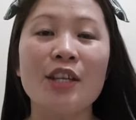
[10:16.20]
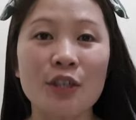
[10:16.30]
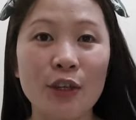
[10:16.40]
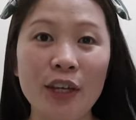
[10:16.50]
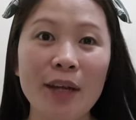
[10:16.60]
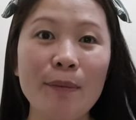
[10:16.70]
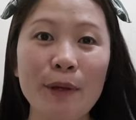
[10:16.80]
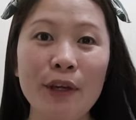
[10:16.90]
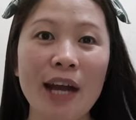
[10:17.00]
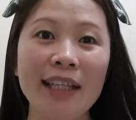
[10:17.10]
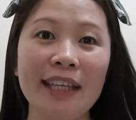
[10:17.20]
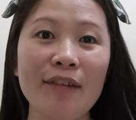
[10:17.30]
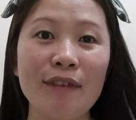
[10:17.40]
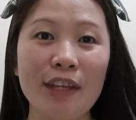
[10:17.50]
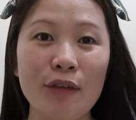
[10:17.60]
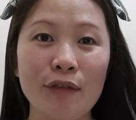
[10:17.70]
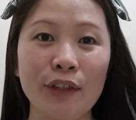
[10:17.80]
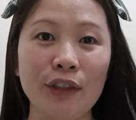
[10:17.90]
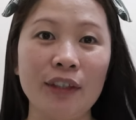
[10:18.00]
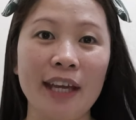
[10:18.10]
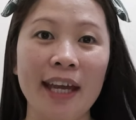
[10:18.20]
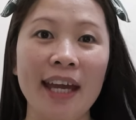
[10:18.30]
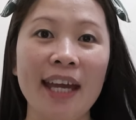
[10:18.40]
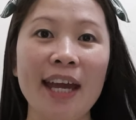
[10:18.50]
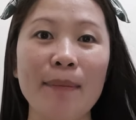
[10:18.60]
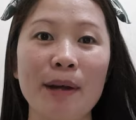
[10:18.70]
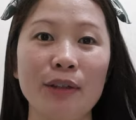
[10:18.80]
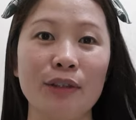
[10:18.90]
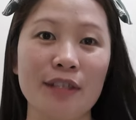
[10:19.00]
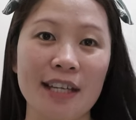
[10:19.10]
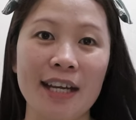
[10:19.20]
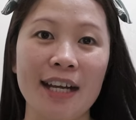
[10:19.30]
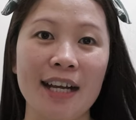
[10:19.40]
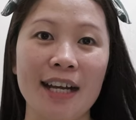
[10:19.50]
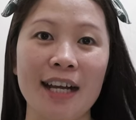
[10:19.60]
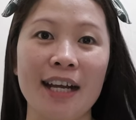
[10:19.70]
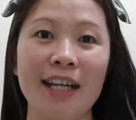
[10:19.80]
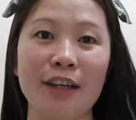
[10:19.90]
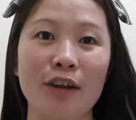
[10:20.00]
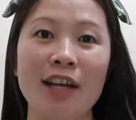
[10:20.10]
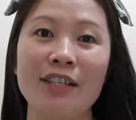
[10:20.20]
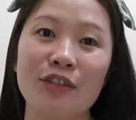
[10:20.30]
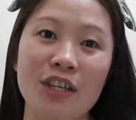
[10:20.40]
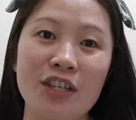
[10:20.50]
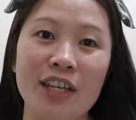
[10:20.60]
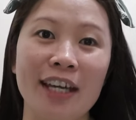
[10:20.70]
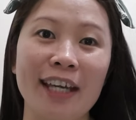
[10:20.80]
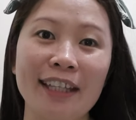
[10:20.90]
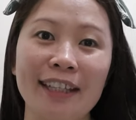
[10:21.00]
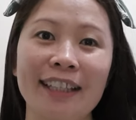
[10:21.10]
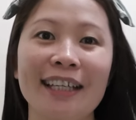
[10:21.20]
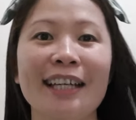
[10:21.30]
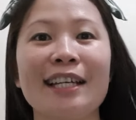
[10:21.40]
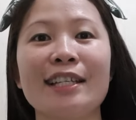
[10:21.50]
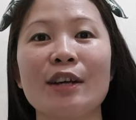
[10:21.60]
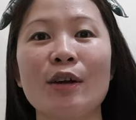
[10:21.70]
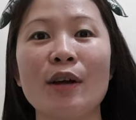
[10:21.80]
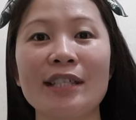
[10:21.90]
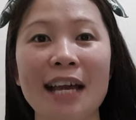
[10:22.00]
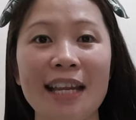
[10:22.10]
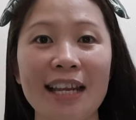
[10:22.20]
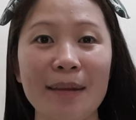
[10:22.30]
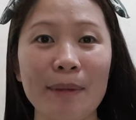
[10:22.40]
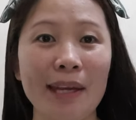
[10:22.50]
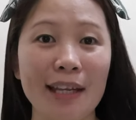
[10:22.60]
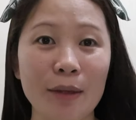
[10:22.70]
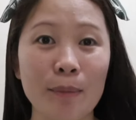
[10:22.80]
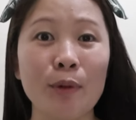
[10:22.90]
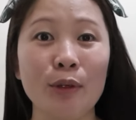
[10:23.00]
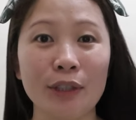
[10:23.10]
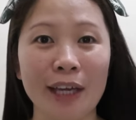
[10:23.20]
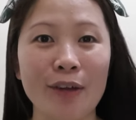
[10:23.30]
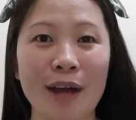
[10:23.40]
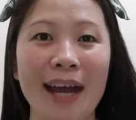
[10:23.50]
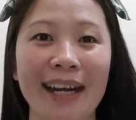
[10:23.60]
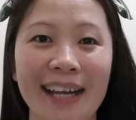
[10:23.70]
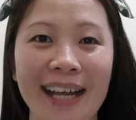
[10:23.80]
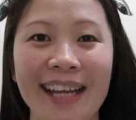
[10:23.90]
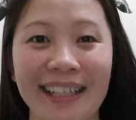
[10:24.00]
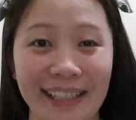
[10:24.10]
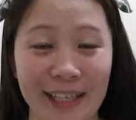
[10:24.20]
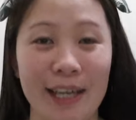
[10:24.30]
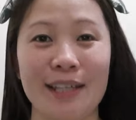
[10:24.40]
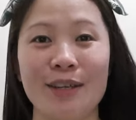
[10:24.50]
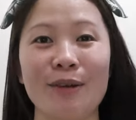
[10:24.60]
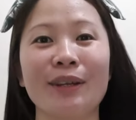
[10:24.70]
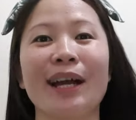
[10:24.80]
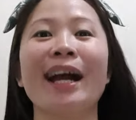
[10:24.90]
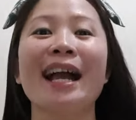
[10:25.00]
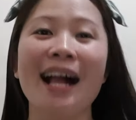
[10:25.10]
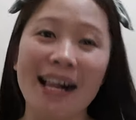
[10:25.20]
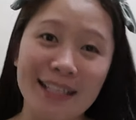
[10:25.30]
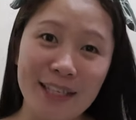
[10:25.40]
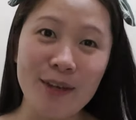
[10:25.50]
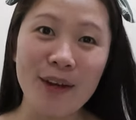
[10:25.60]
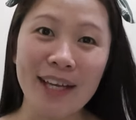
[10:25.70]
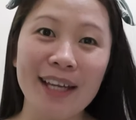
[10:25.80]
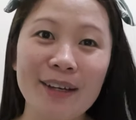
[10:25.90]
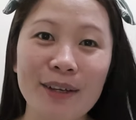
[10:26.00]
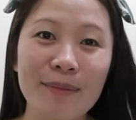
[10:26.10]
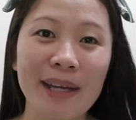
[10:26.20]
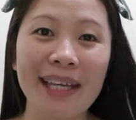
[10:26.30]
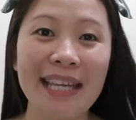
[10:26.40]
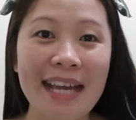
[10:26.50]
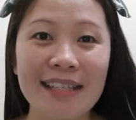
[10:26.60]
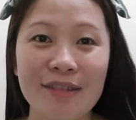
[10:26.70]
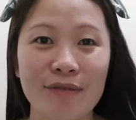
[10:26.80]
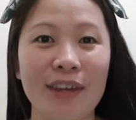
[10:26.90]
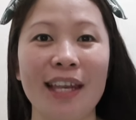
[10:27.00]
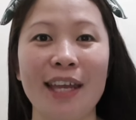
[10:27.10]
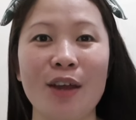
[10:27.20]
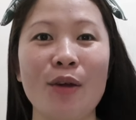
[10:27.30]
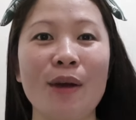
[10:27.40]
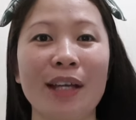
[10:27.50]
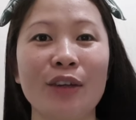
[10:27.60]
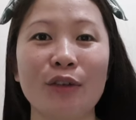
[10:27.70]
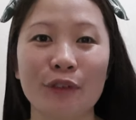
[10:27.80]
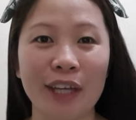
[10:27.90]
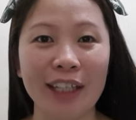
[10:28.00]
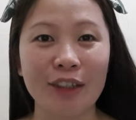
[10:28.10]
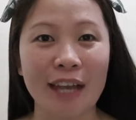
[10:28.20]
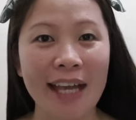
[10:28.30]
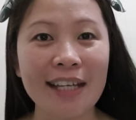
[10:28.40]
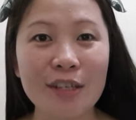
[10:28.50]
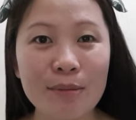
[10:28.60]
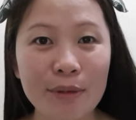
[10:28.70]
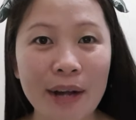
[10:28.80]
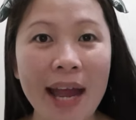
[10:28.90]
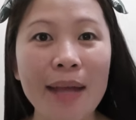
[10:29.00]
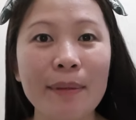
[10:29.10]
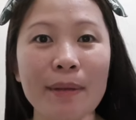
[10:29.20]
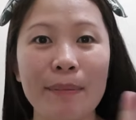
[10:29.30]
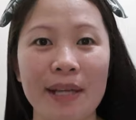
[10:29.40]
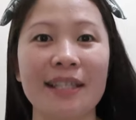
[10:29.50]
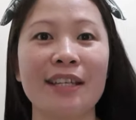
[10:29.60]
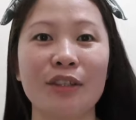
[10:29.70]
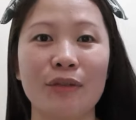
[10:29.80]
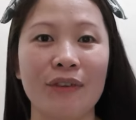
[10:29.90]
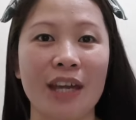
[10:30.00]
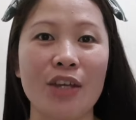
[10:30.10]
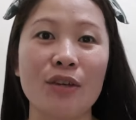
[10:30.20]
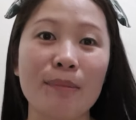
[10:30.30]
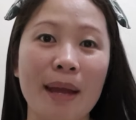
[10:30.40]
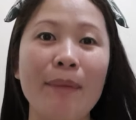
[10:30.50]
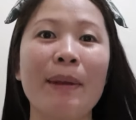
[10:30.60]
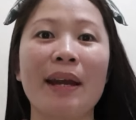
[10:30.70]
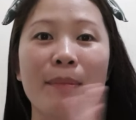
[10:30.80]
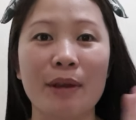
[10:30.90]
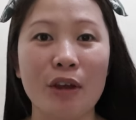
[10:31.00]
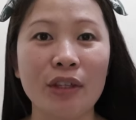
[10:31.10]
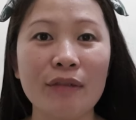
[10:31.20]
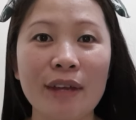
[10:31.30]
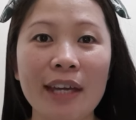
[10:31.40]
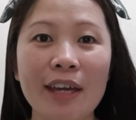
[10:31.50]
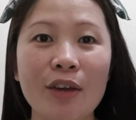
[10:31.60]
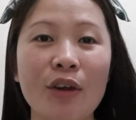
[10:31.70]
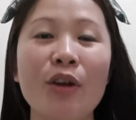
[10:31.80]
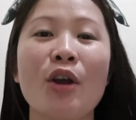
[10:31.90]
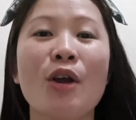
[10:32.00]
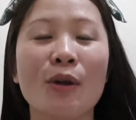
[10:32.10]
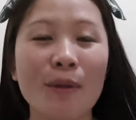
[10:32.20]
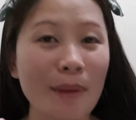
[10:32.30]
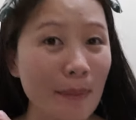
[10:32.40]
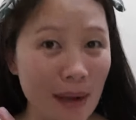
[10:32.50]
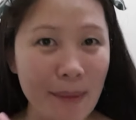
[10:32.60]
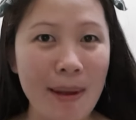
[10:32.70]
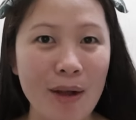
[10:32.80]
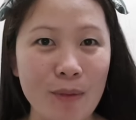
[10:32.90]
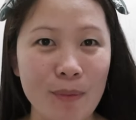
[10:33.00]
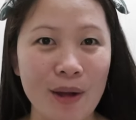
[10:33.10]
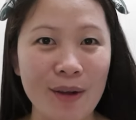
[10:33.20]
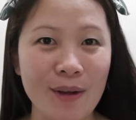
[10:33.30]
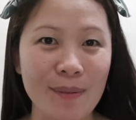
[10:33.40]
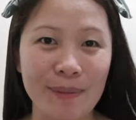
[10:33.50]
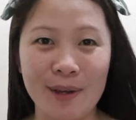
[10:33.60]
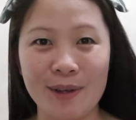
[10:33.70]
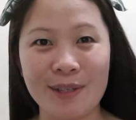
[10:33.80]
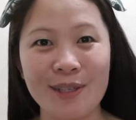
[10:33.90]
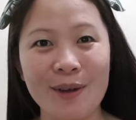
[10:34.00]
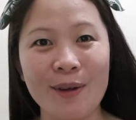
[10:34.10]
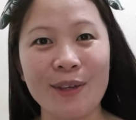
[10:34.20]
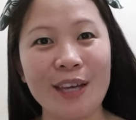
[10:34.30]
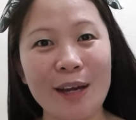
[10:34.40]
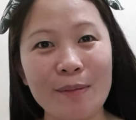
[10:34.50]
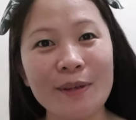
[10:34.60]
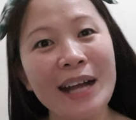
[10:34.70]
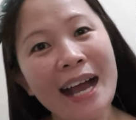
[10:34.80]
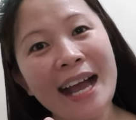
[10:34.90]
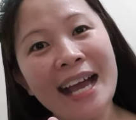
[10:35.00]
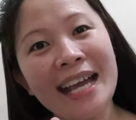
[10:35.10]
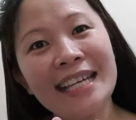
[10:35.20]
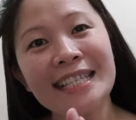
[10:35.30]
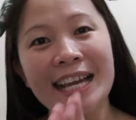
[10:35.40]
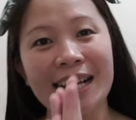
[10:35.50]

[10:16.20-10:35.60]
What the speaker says: So, yun lang po yung ating video for today about dun sa ano, astringent. So, sana na may napulot kayong aral. Hindi, joke lang. I'll see you again on my next video. And don't forget to like and subscribe and press the notification bell para ma-notify kayo kung may mga bago po akong upload. So, yun lang po guys.